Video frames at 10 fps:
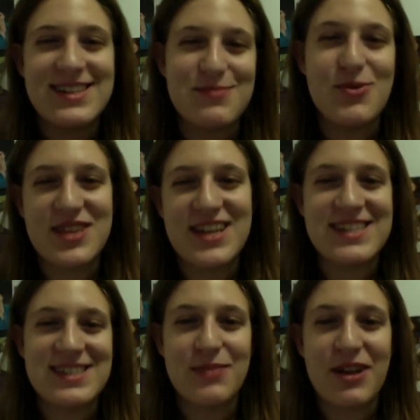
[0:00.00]
more than a
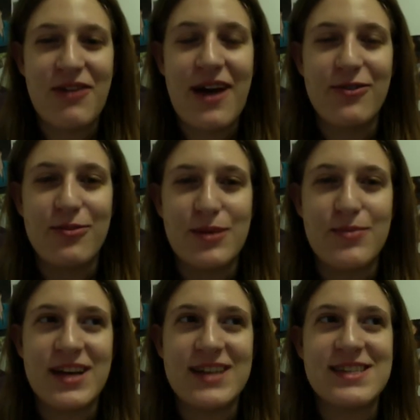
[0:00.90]
sibling rivalry,
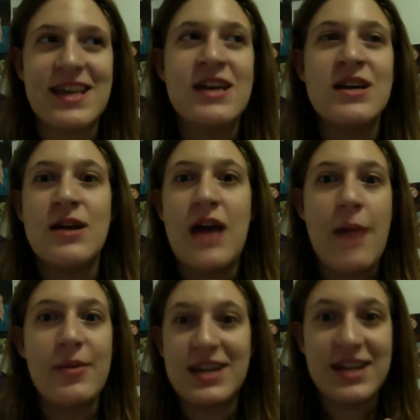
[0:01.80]
because
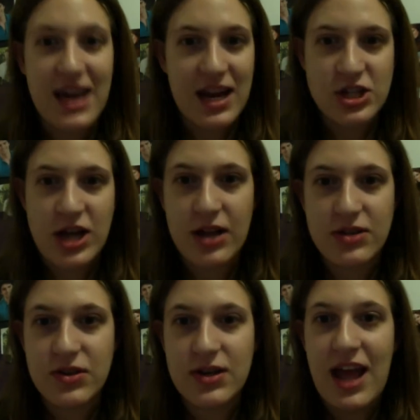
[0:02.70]
Emma didn't get a
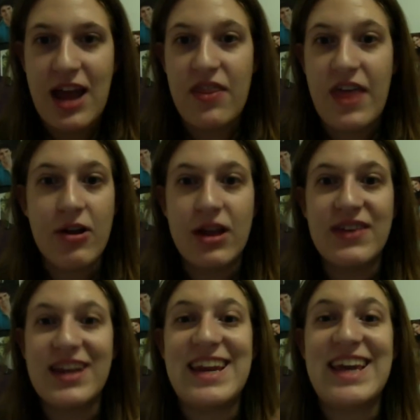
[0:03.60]
childhood, and they're
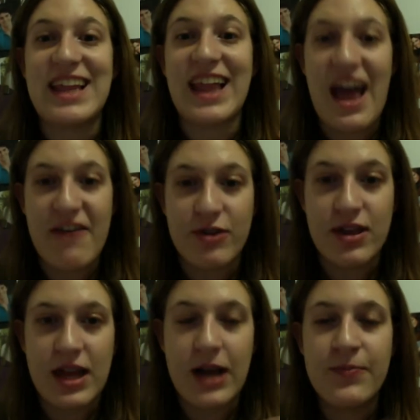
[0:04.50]
giving Neil
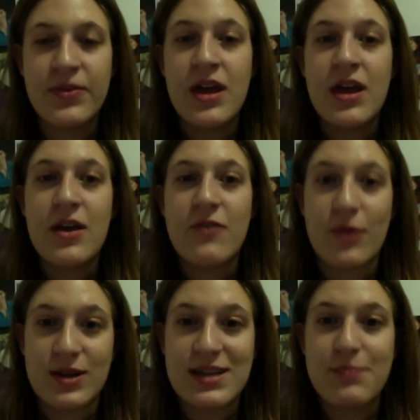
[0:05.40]
everything.
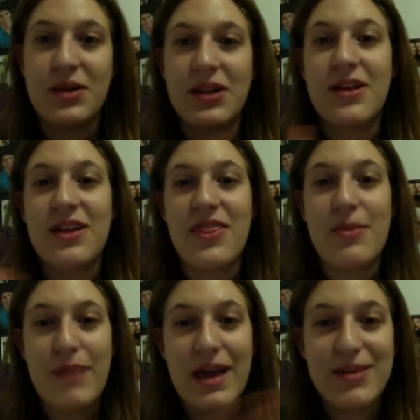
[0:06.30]
For example,
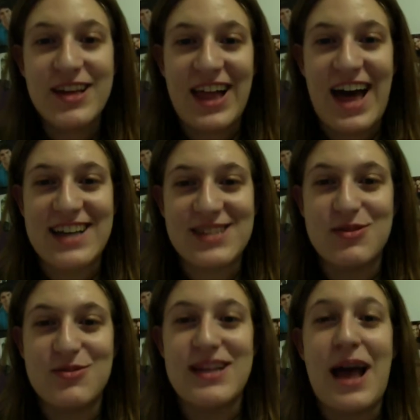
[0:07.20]
the baby class,
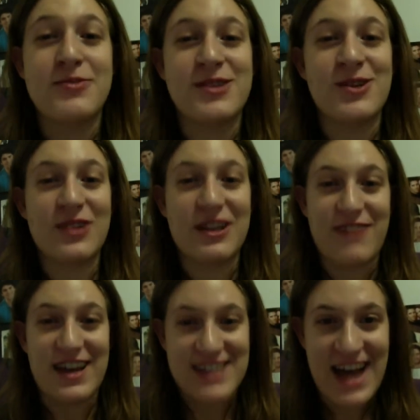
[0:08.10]
which was absolutely
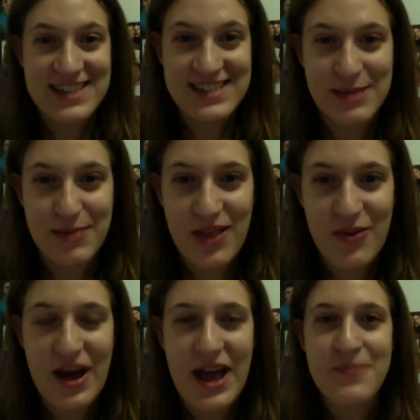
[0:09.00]
fantastic, by the
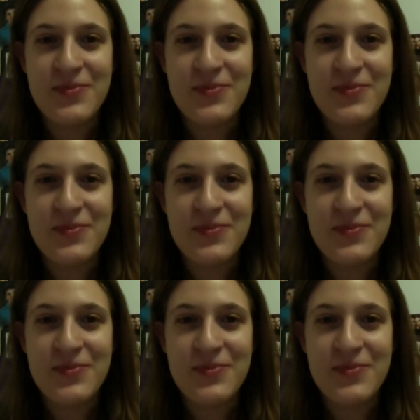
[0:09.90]
way,